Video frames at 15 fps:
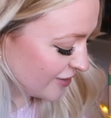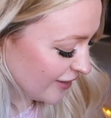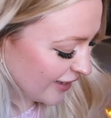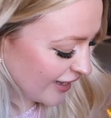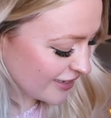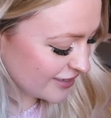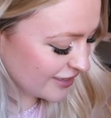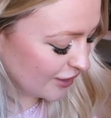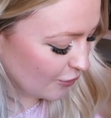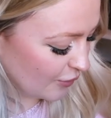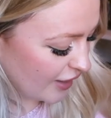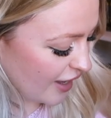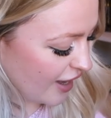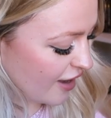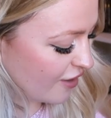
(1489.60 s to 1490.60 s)
so lastly
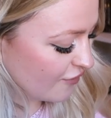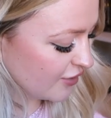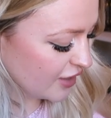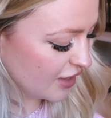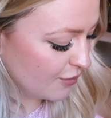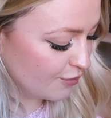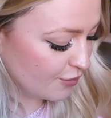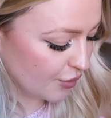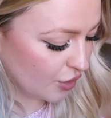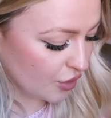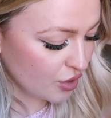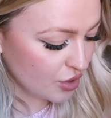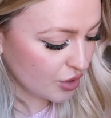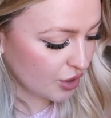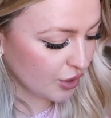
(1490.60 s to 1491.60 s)
we have the
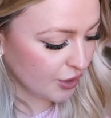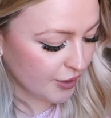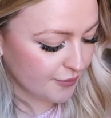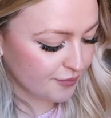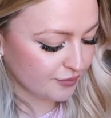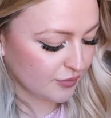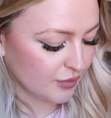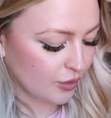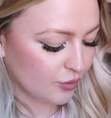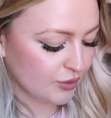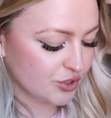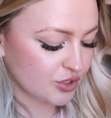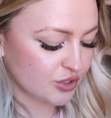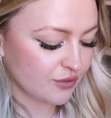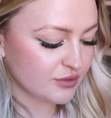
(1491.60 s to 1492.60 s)
book,
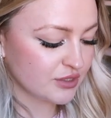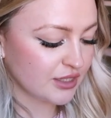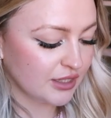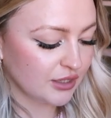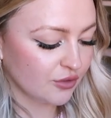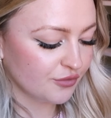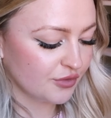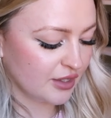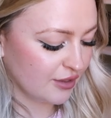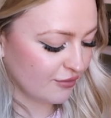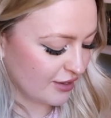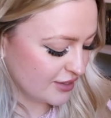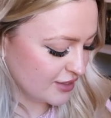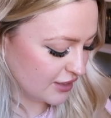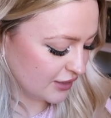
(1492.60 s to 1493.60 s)
which is obviously Love
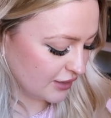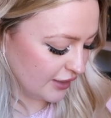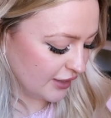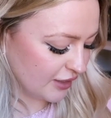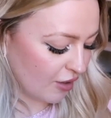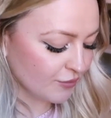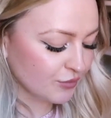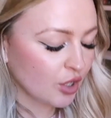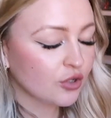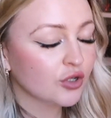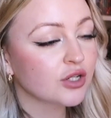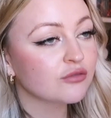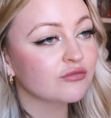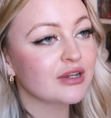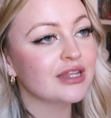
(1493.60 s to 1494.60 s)
Theoretically. Now, I'm not
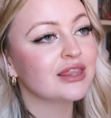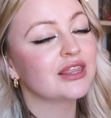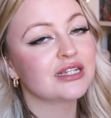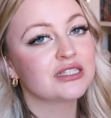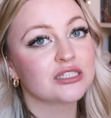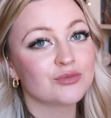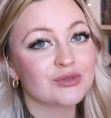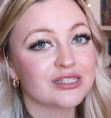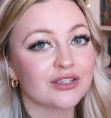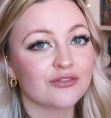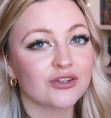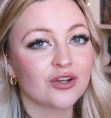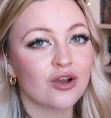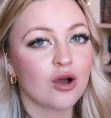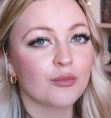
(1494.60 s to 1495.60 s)
going to read this
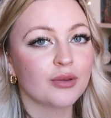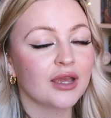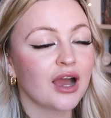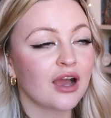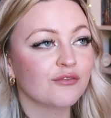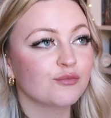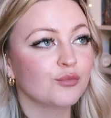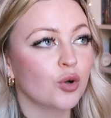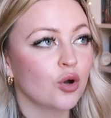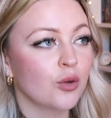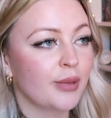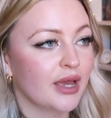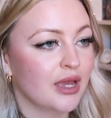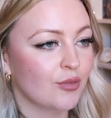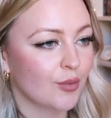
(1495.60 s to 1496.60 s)
specific copy. I've bought
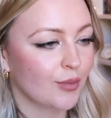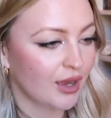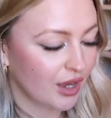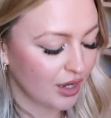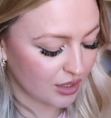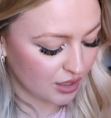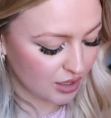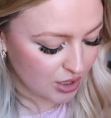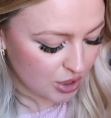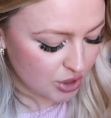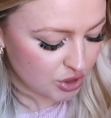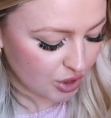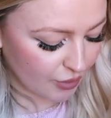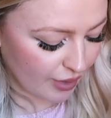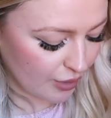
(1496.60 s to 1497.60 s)
a paperback,
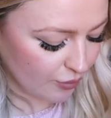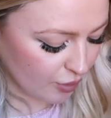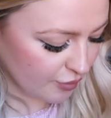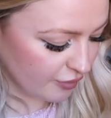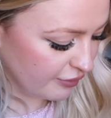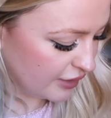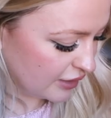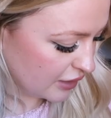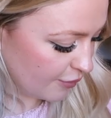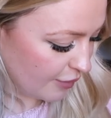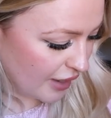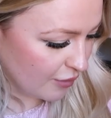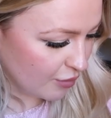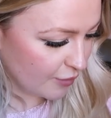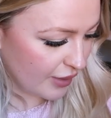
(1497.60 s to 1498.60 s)
so I will be reading the
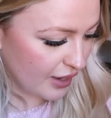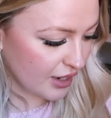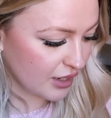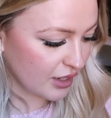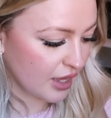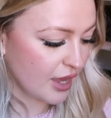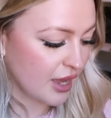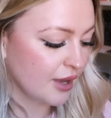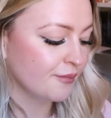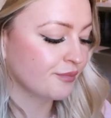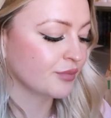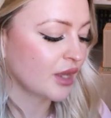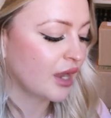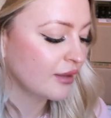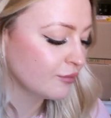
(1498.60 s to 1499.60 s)
paperback
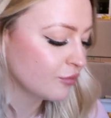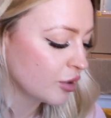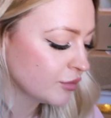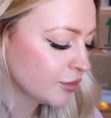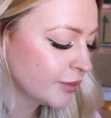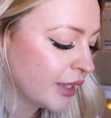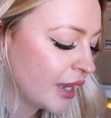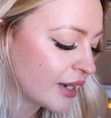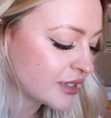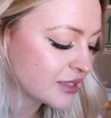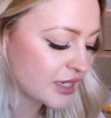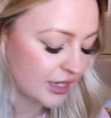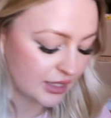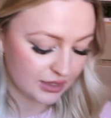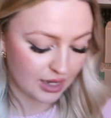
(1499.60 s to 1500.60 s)
and probably
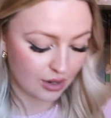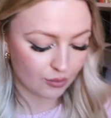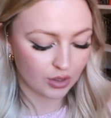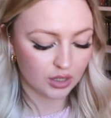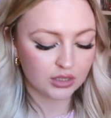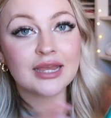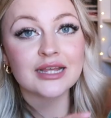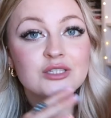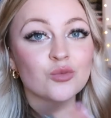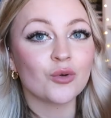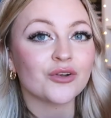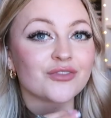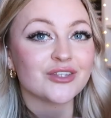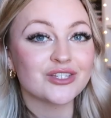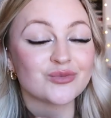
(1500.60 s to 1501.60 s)
annotating that one. It's
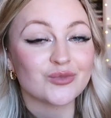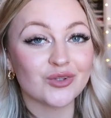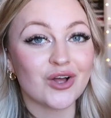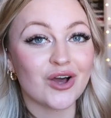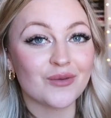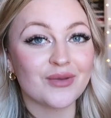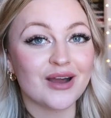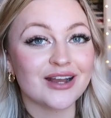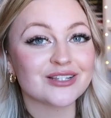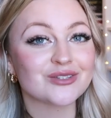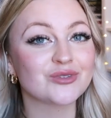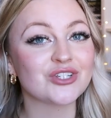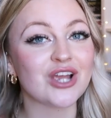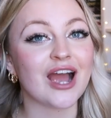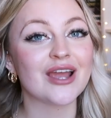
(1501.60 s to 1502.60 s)
one of these small hardbacks,
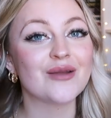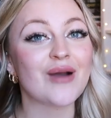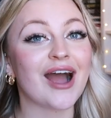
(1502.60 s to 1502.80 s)
which I'm